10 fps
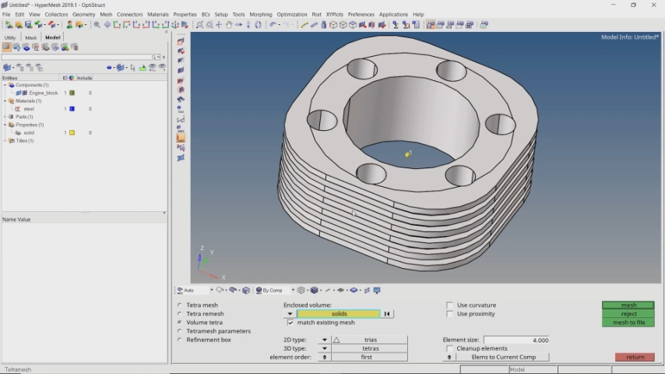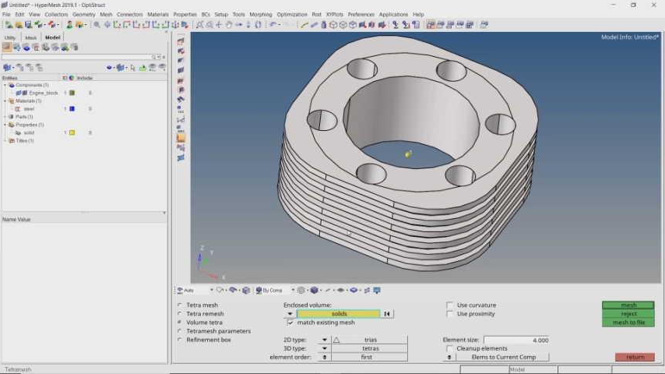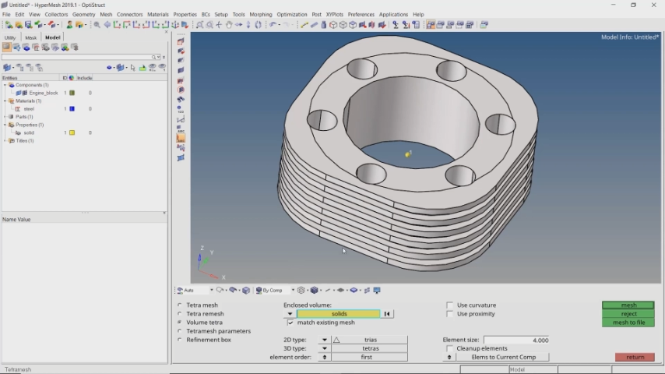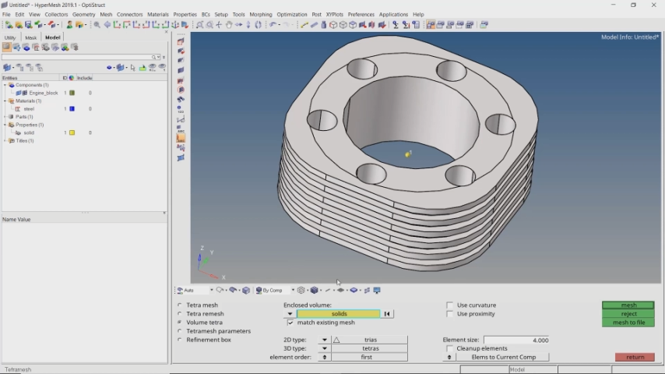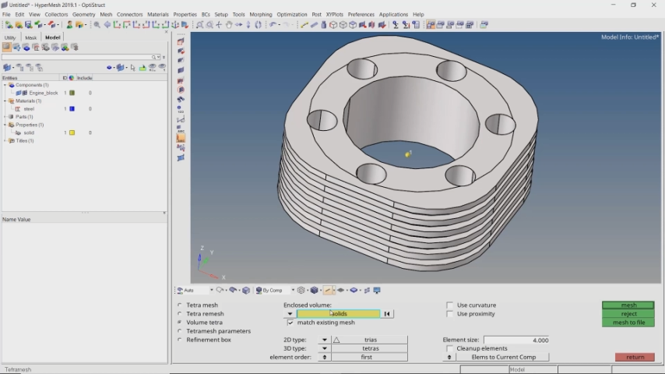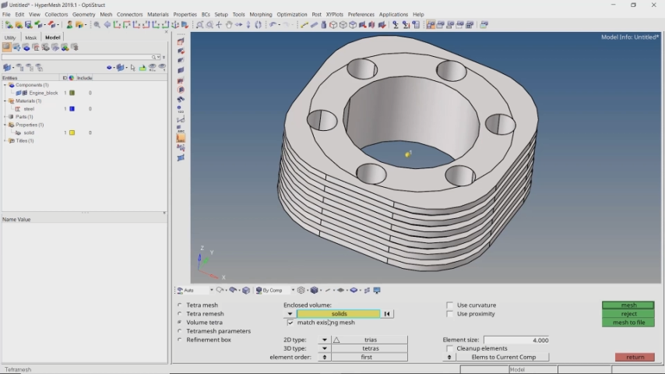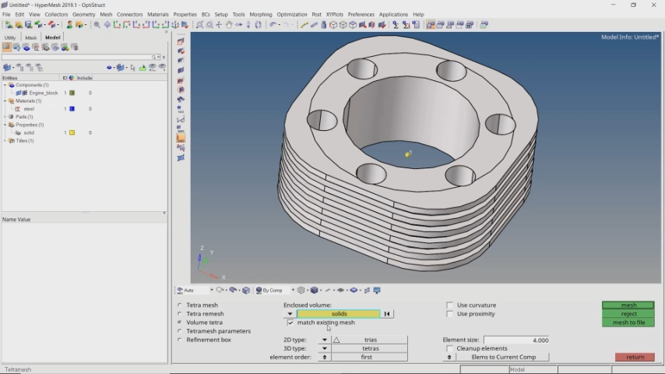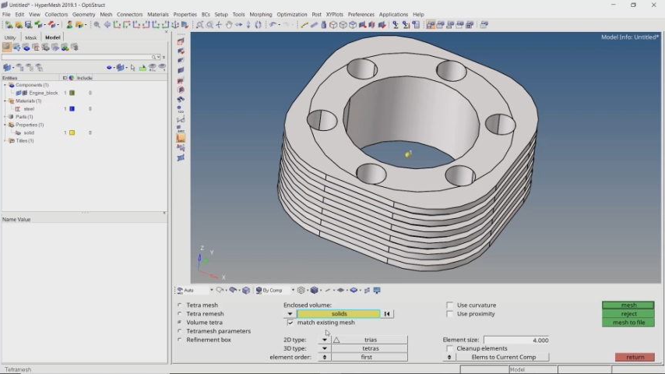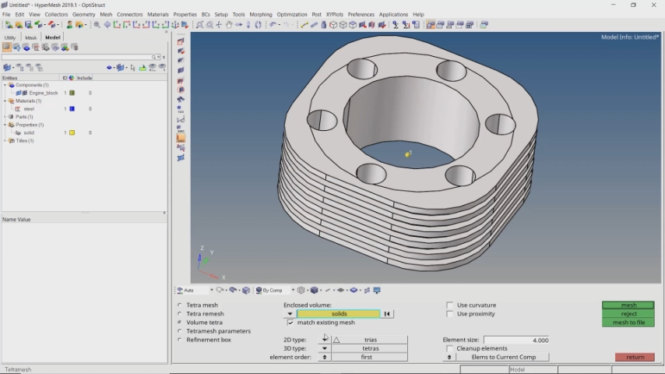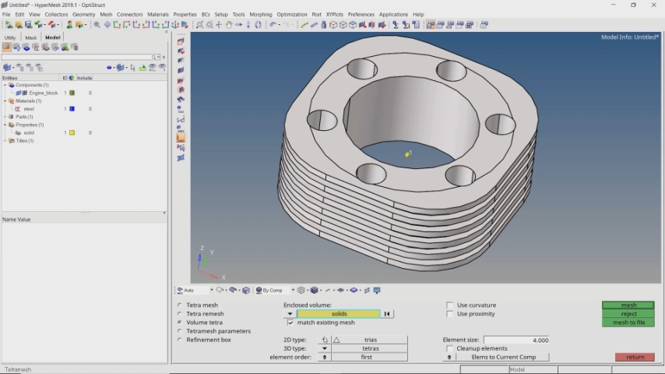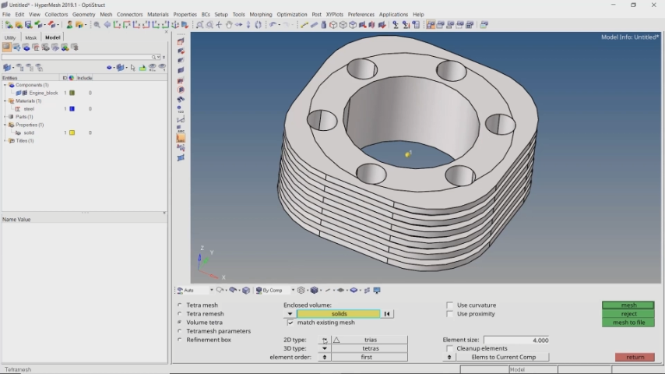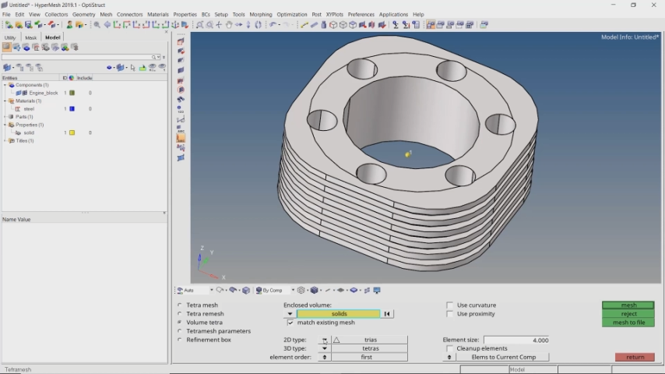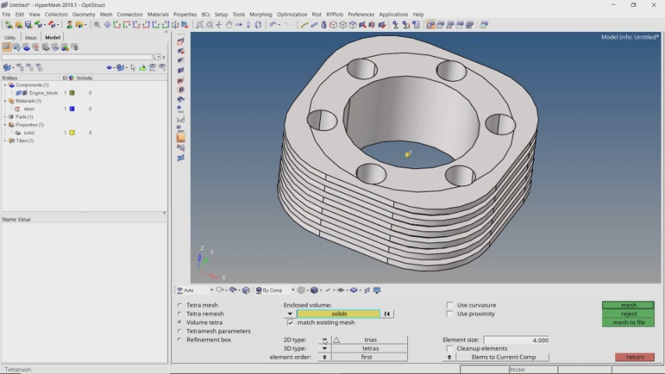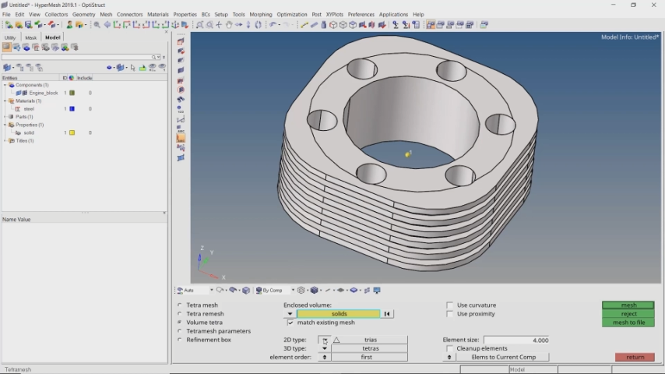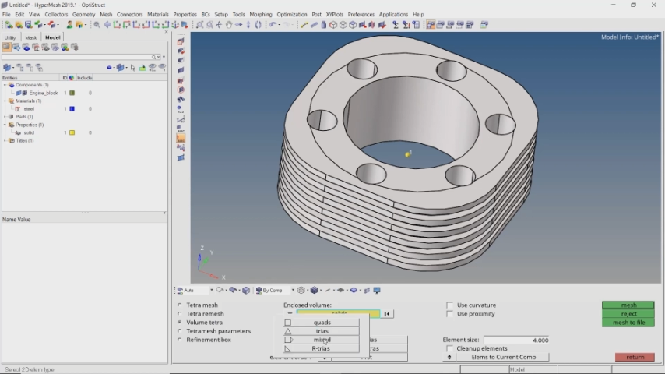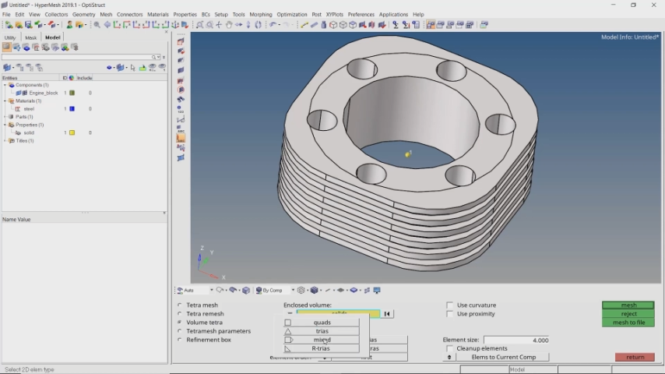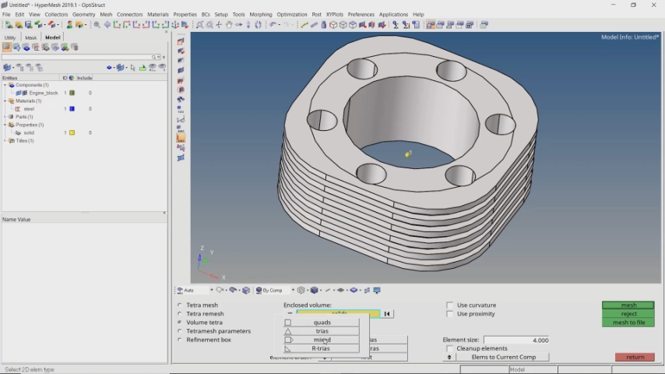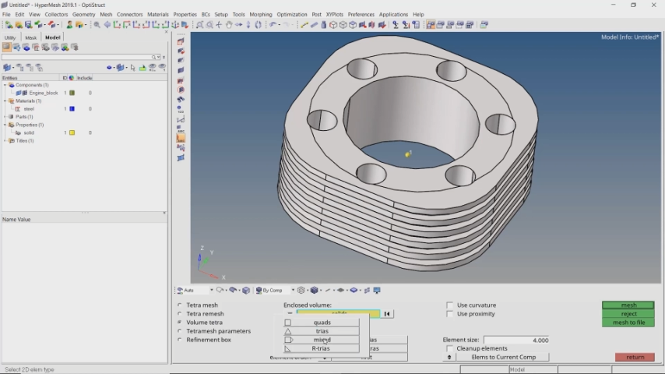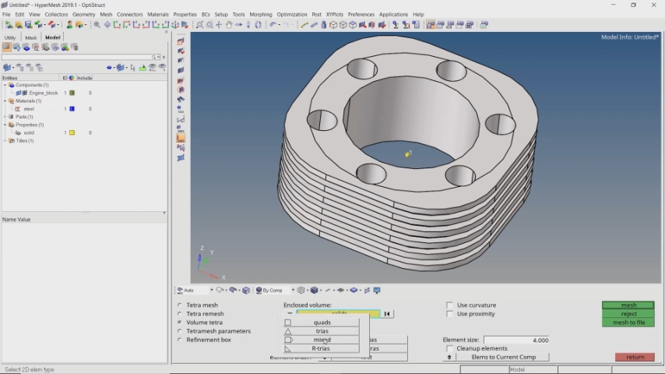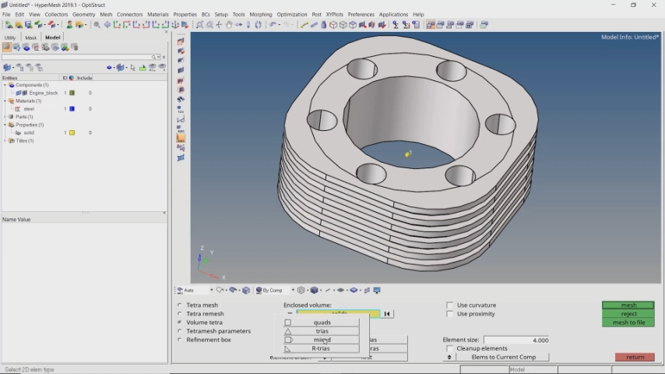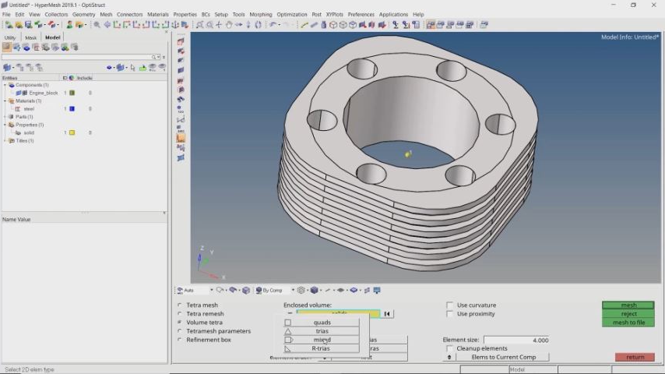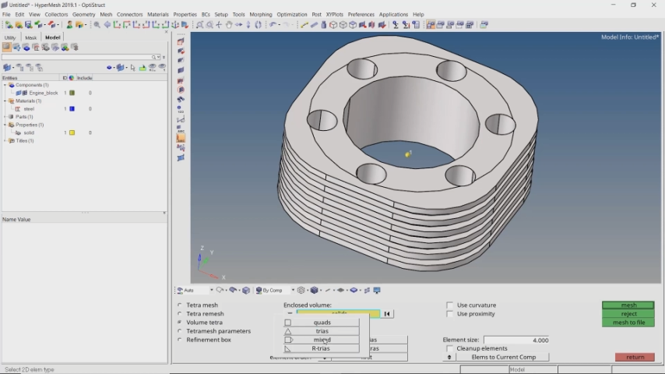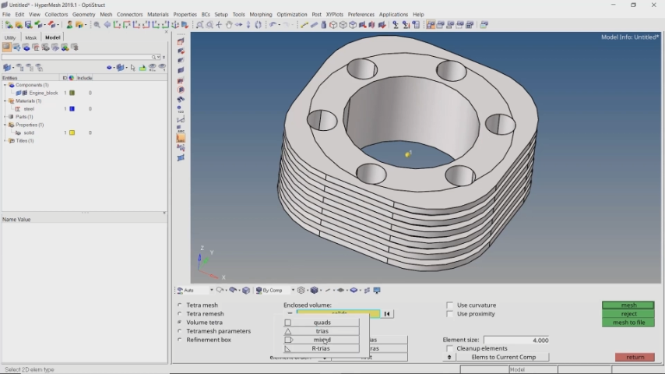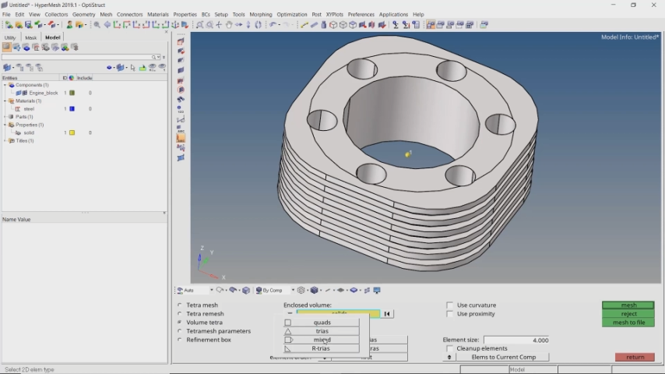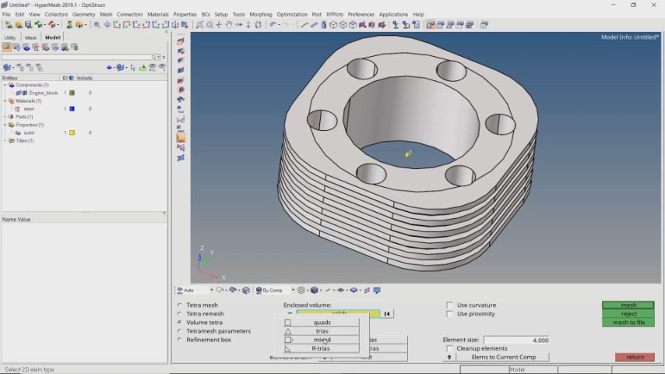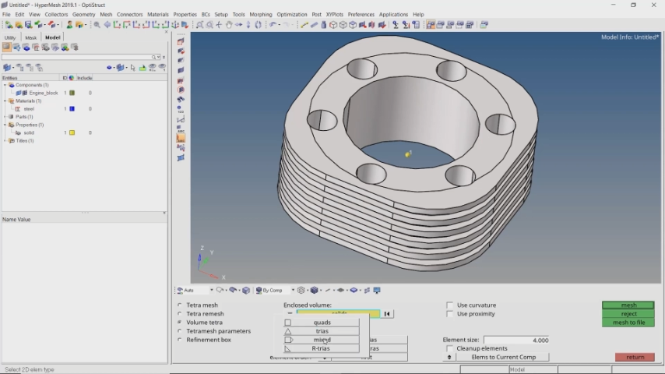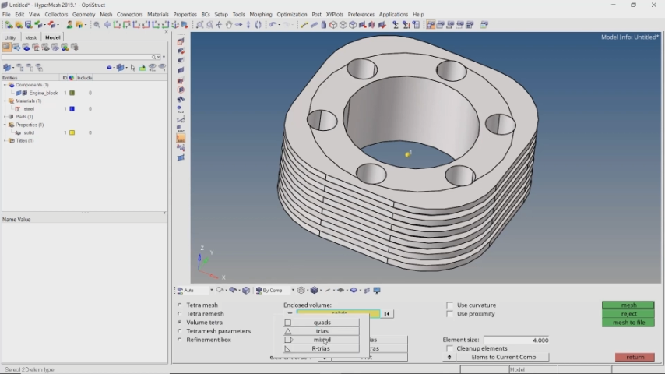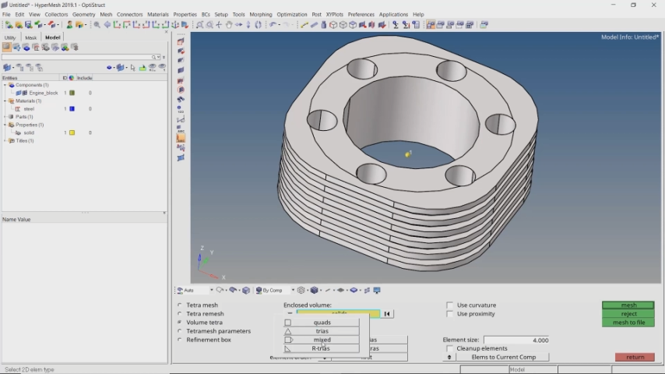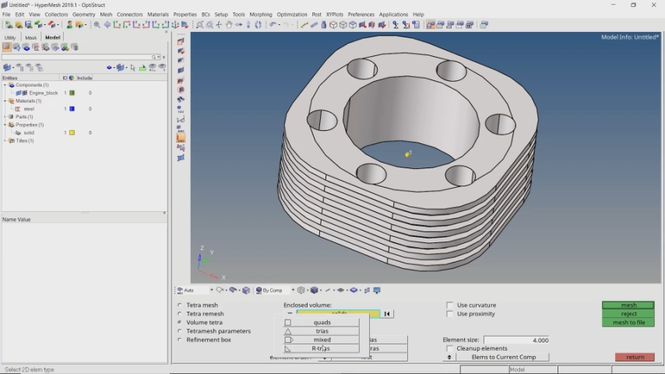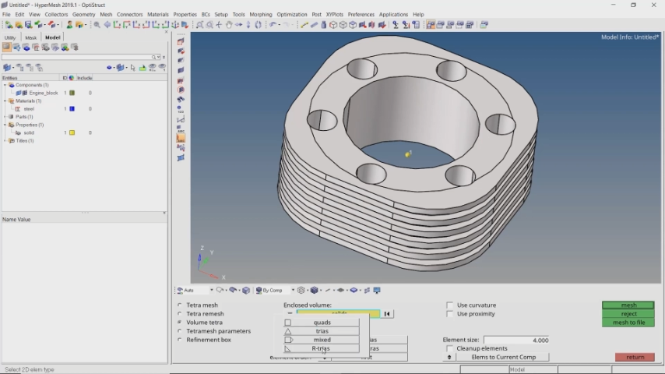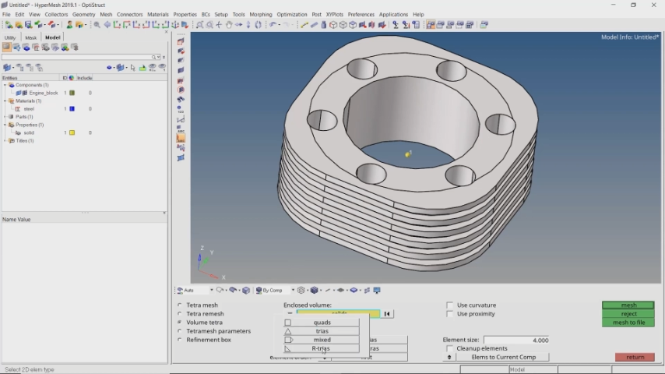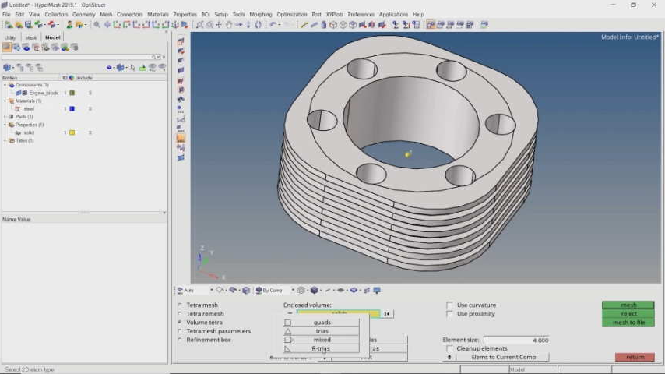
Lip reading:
[unreadable: no face in view]